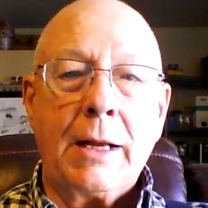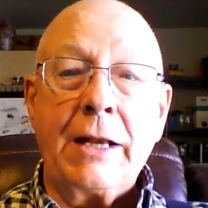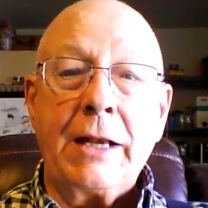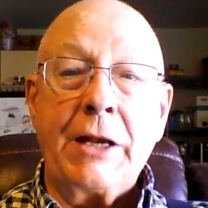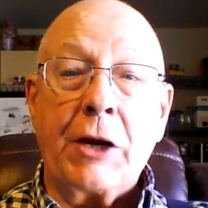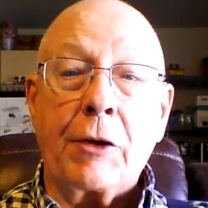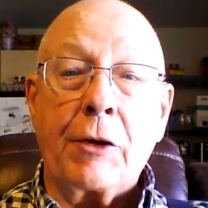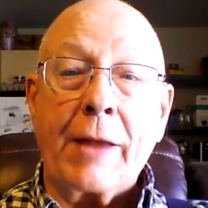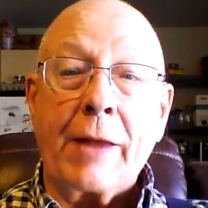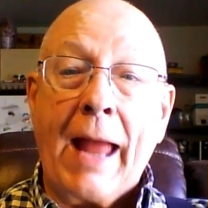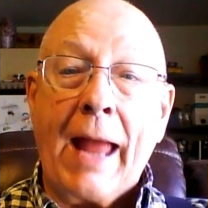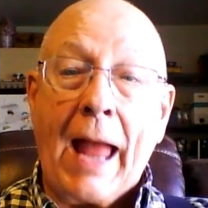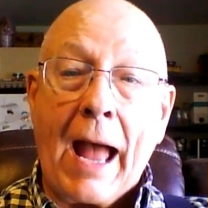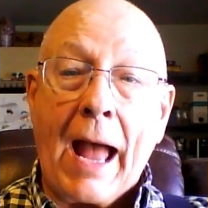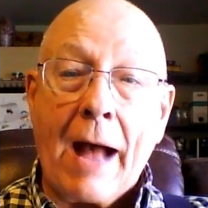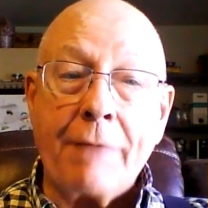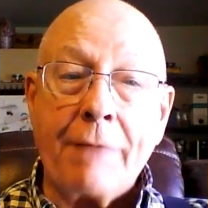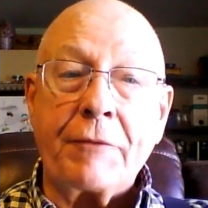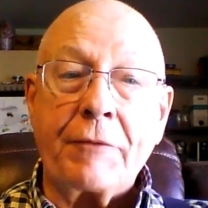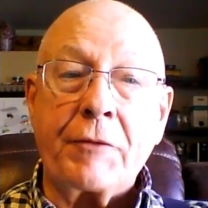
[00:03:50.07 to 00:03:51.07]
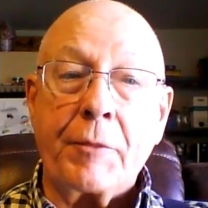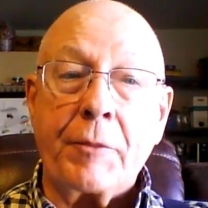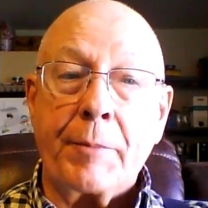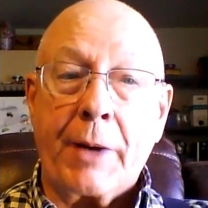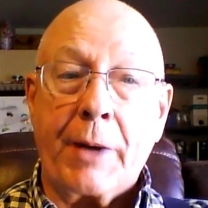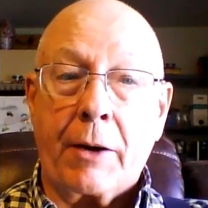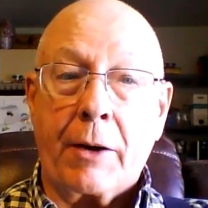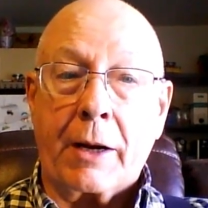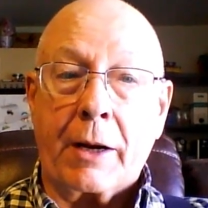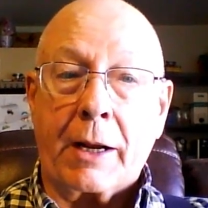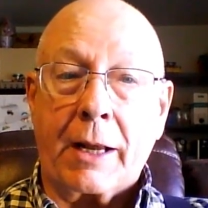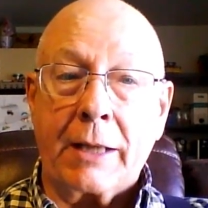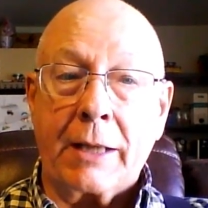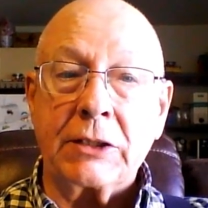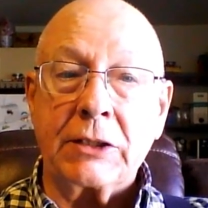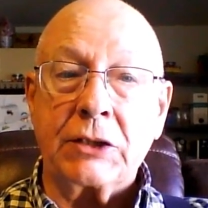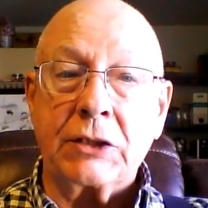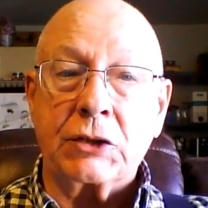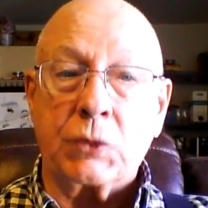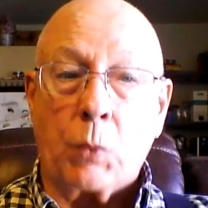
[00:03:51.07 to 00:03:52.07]
Nearly half of America
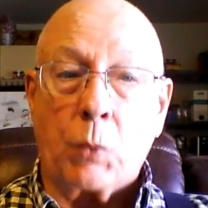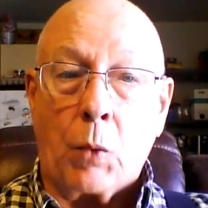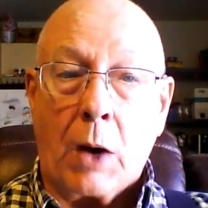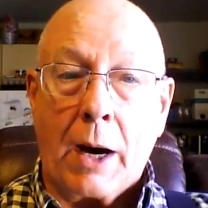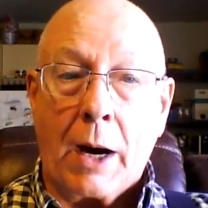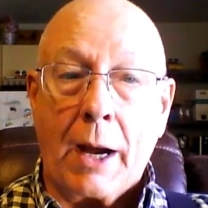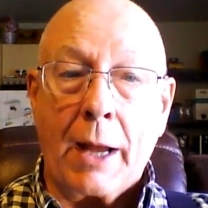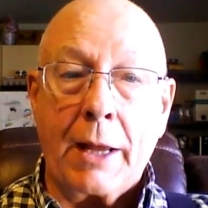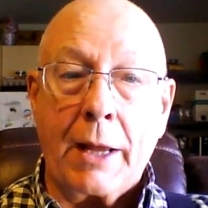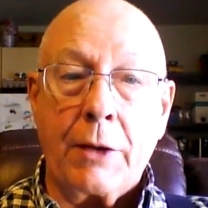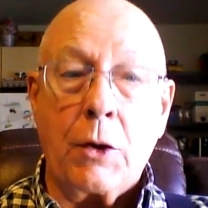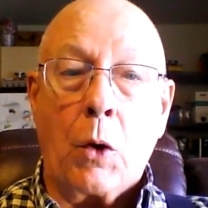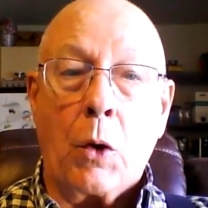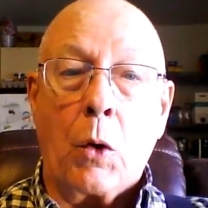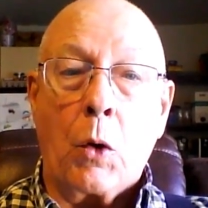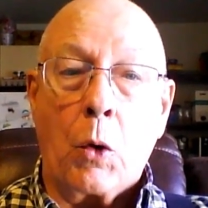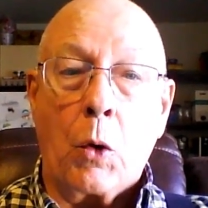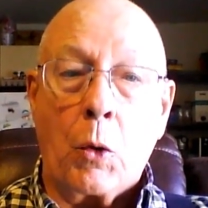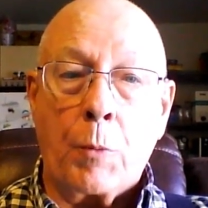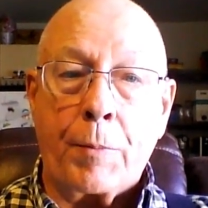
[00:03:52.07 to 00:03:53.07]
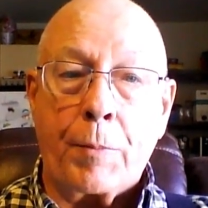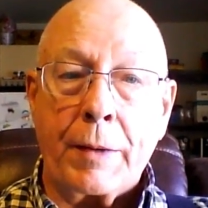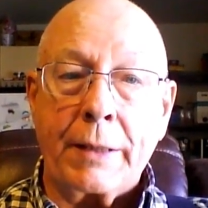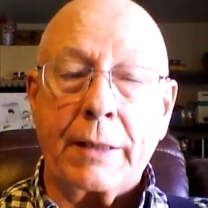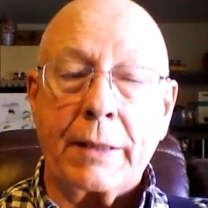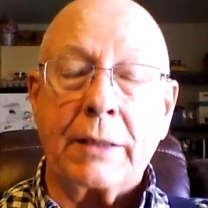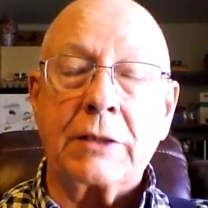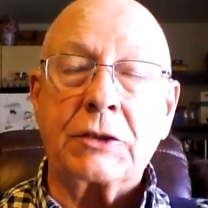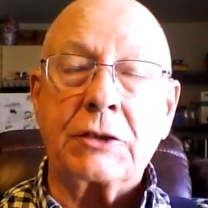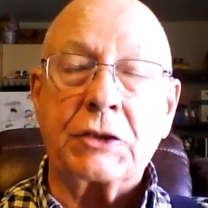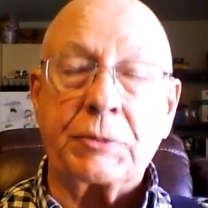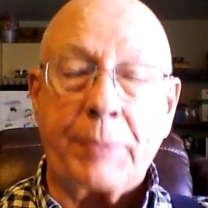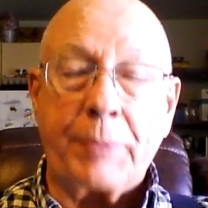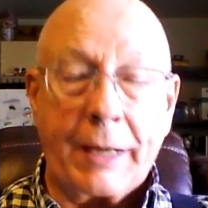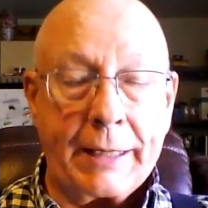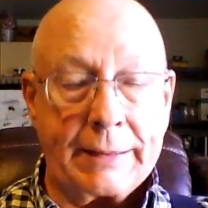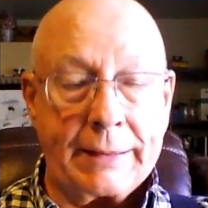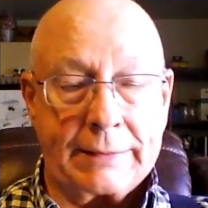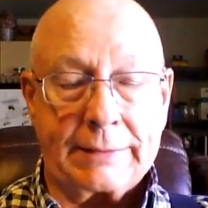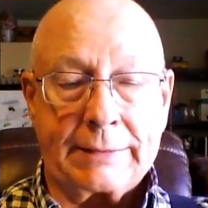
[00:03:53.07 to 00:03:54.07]
is wide open
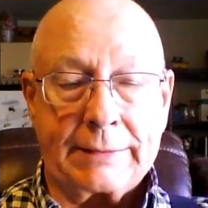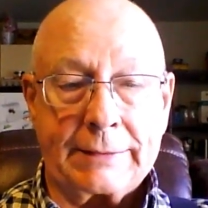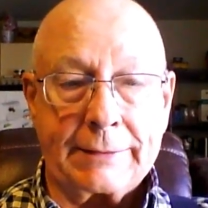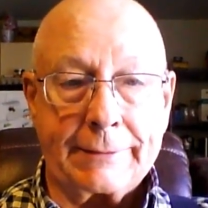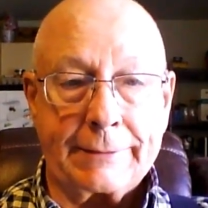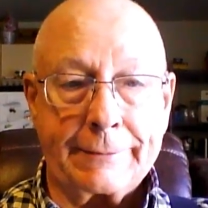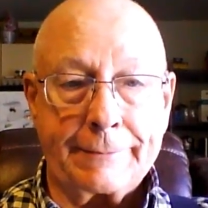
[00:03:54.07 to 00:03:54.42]
space.